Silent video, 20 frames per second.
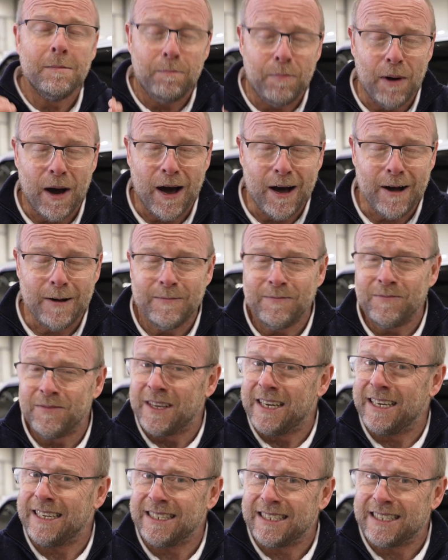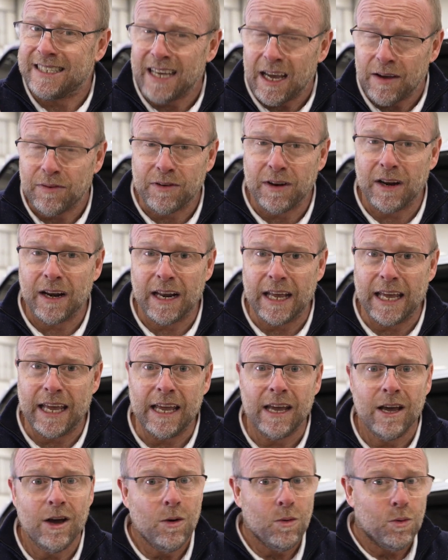but it
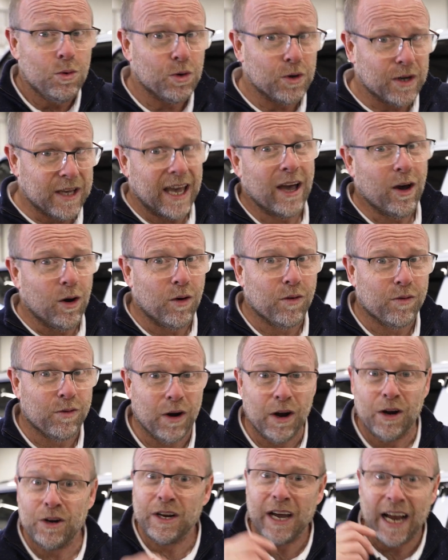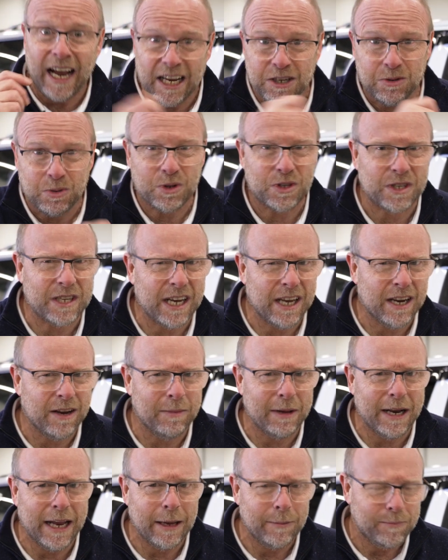definitely will get off-road, as we'll see in a
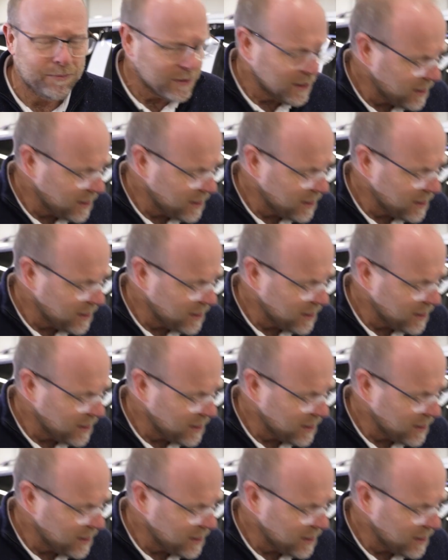minute.